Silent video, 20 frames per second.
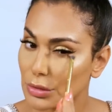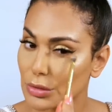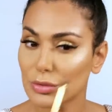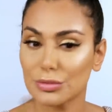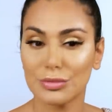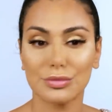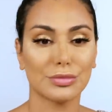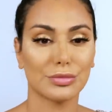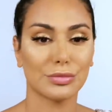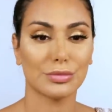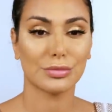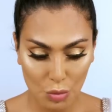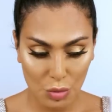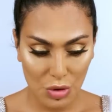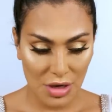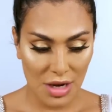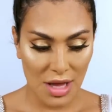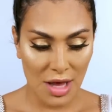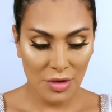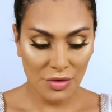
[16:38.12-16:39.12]
on the bottom. We're
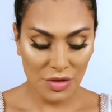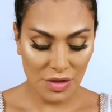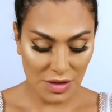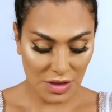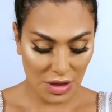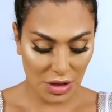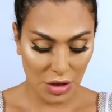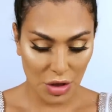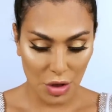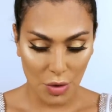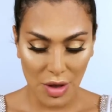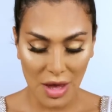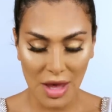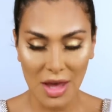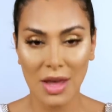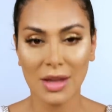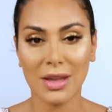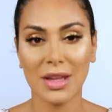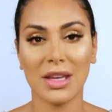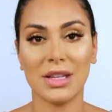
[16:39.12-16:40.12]
now just gonna go
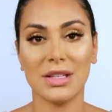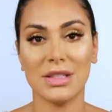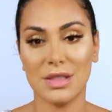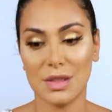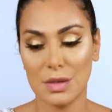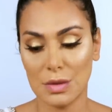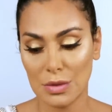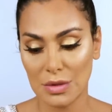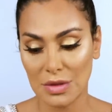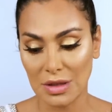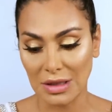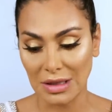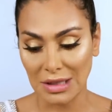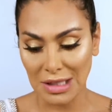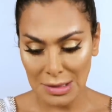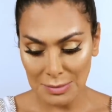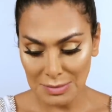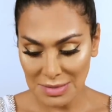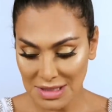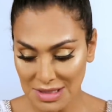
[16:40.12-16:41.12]
ahead and do the
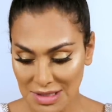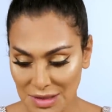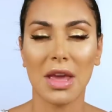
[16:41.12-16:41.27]
lips,